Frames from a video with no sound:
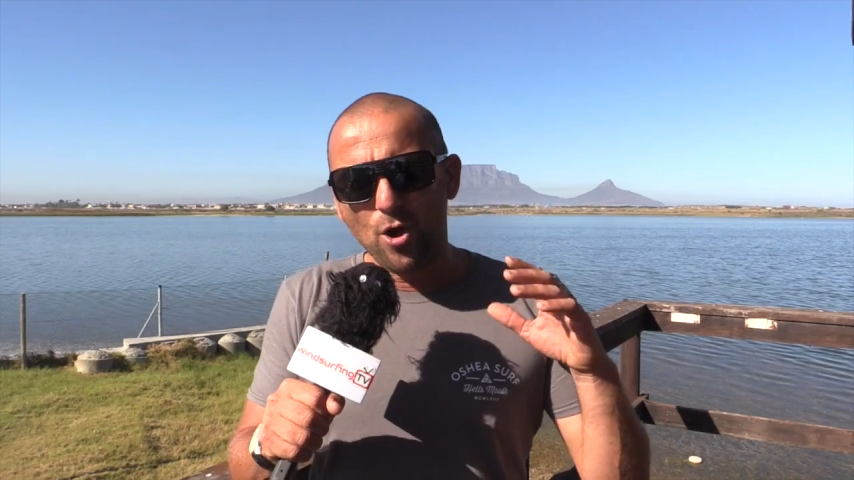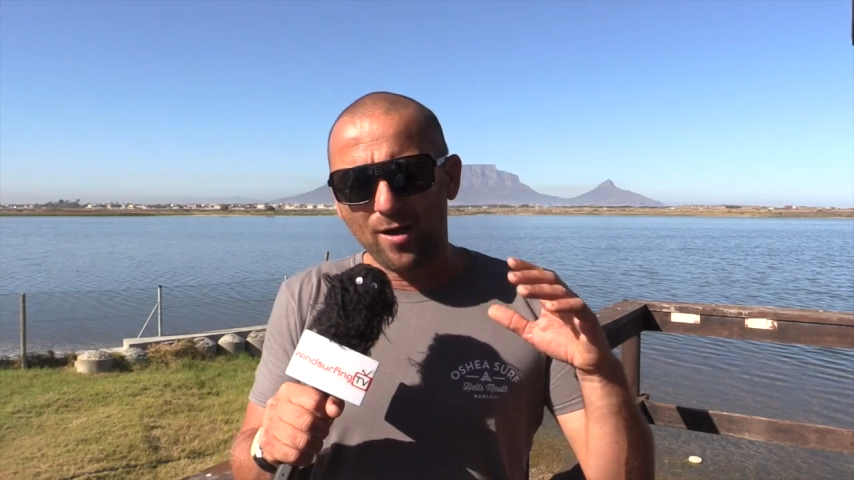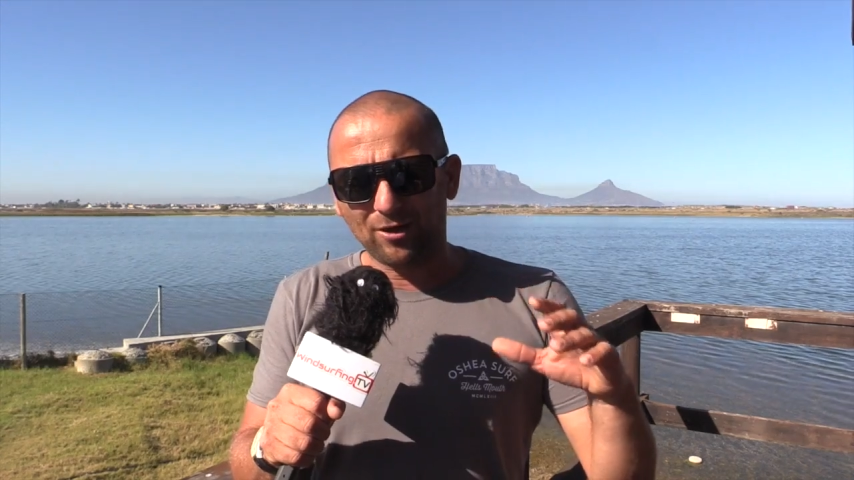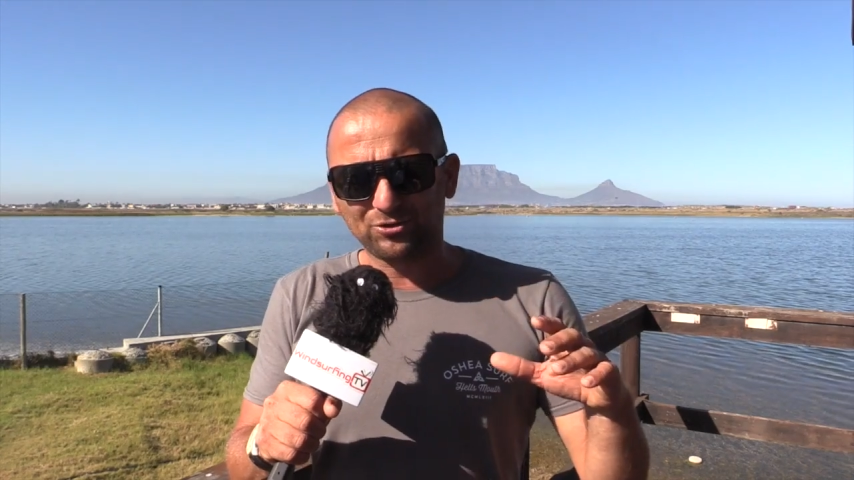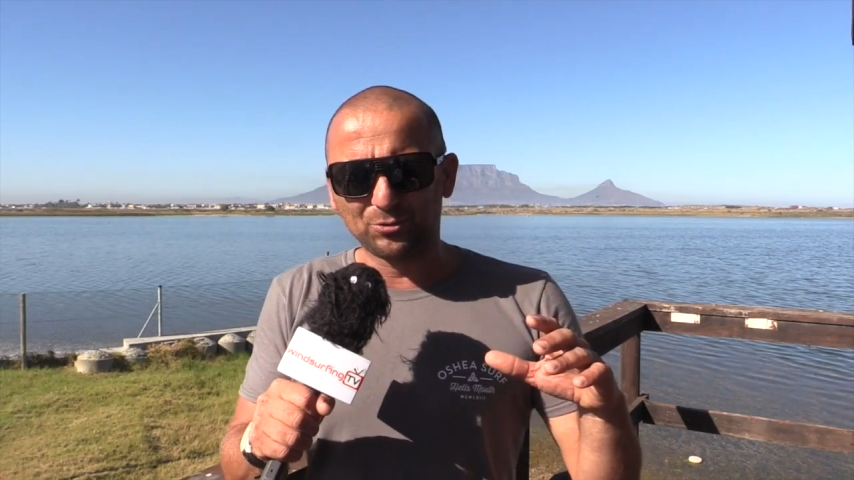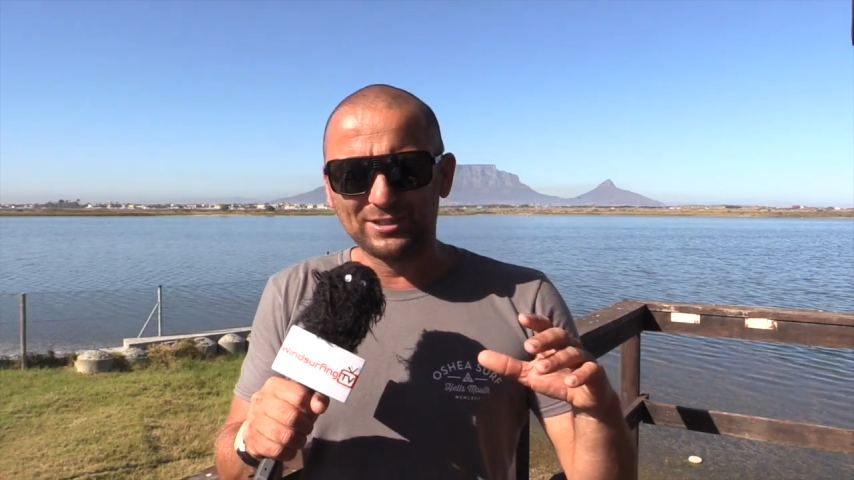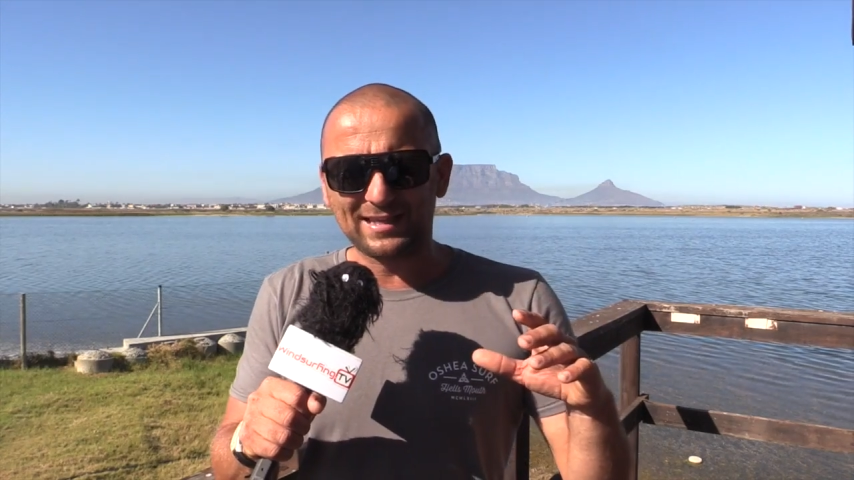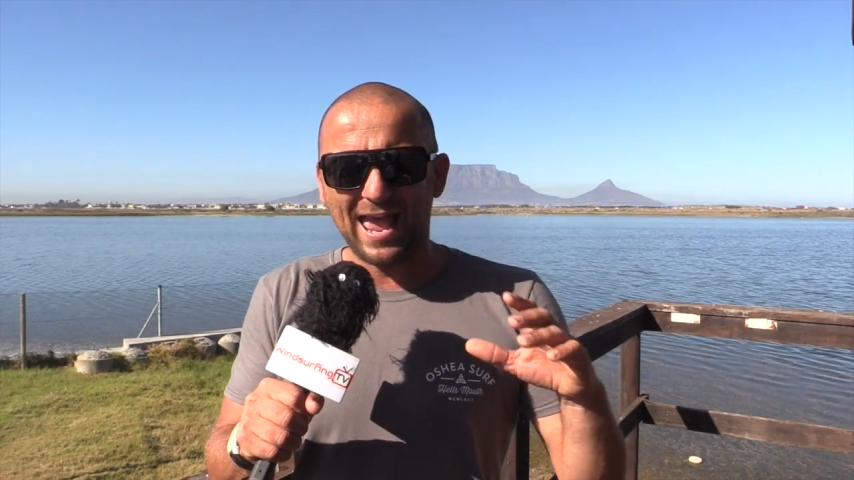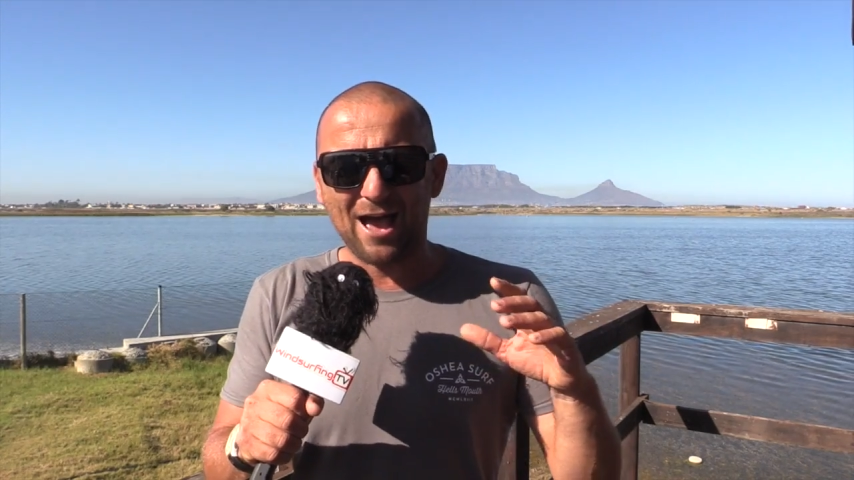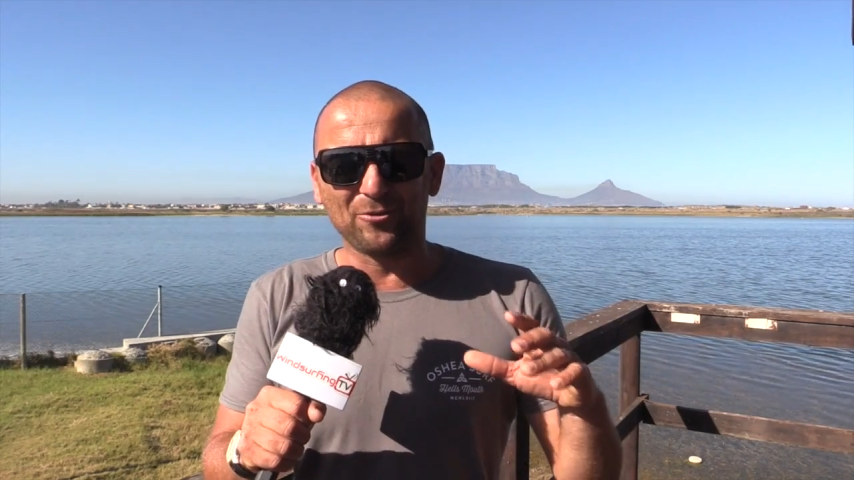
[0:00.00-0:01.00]
Who else was
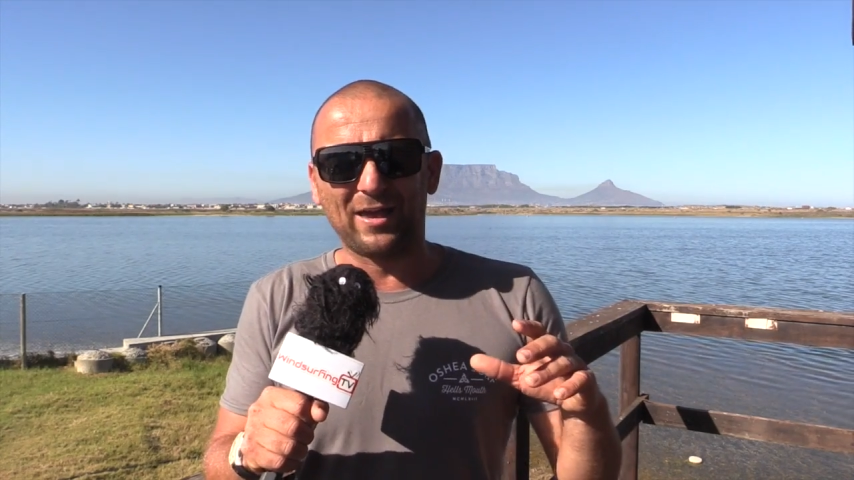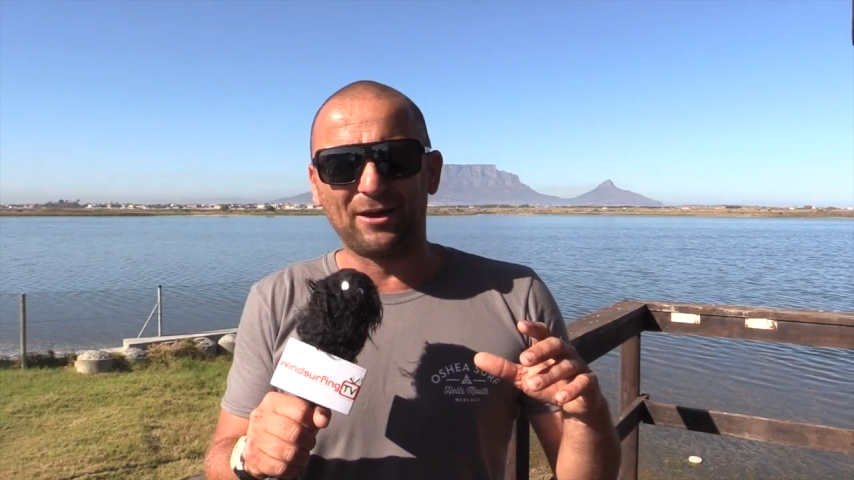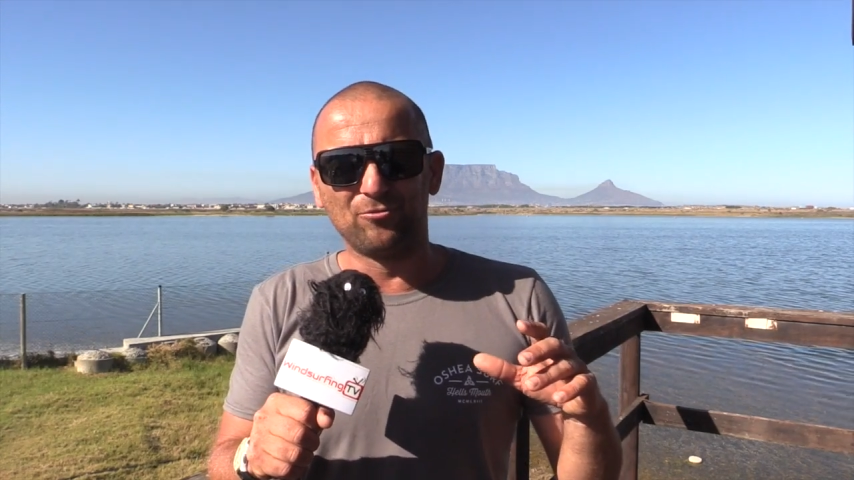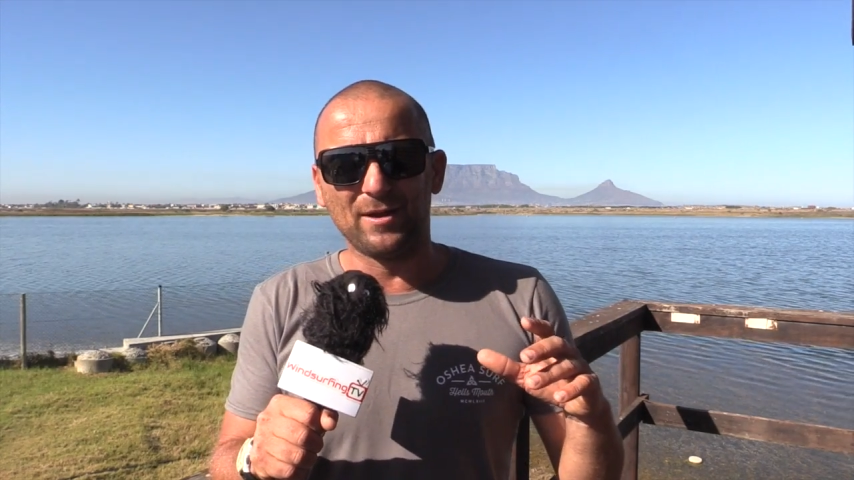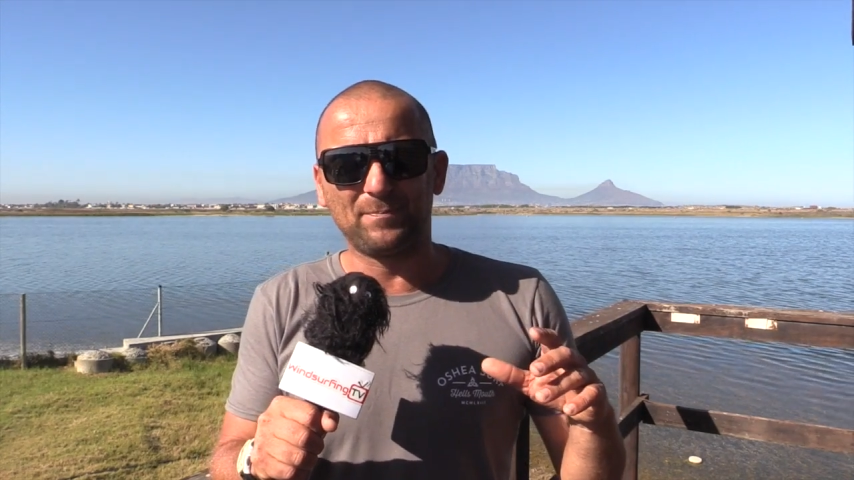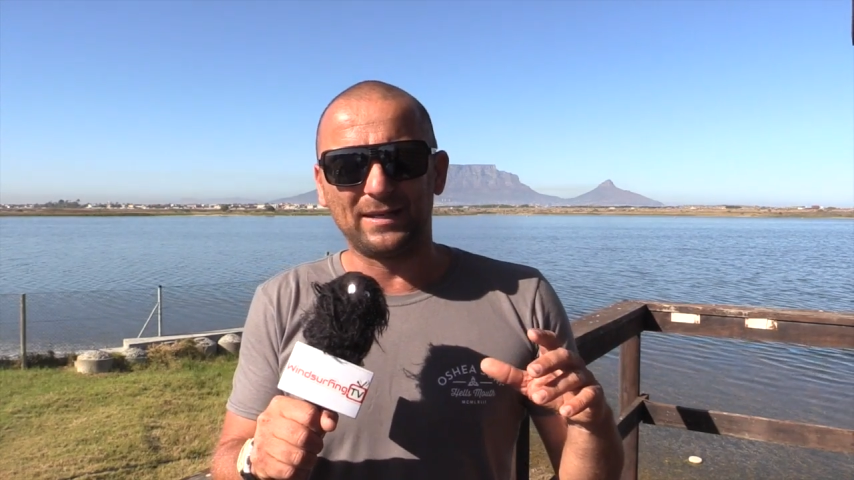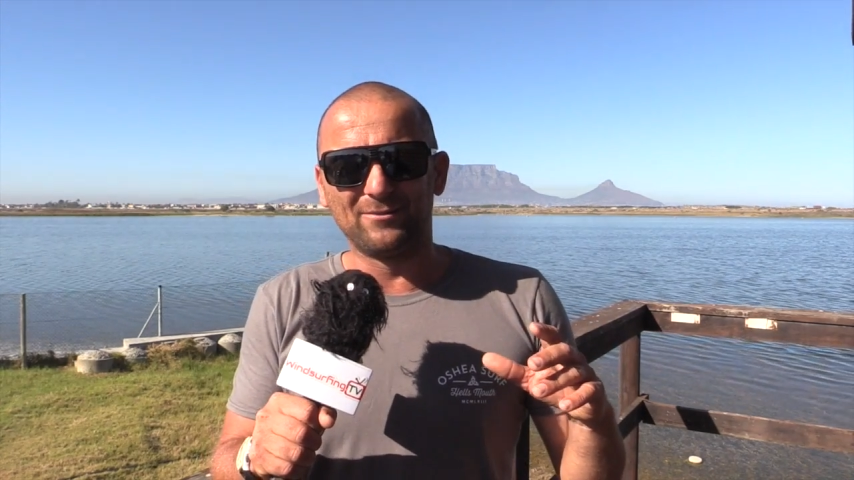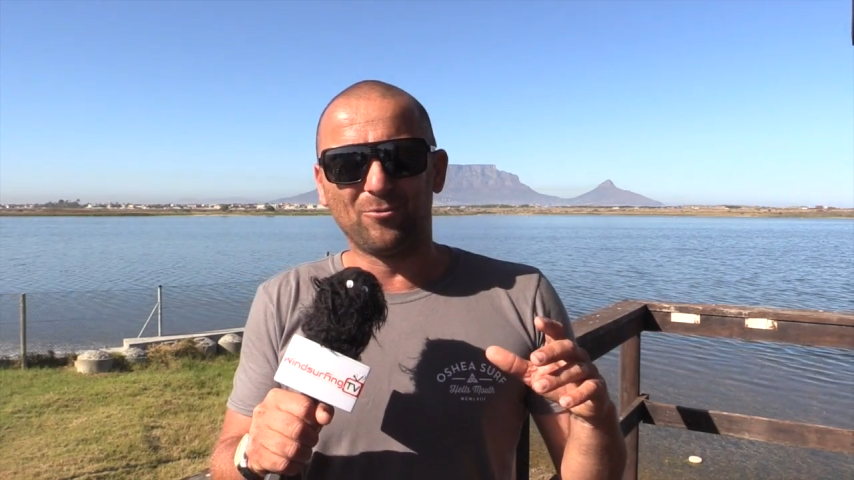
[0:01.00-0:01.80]
out there ripping?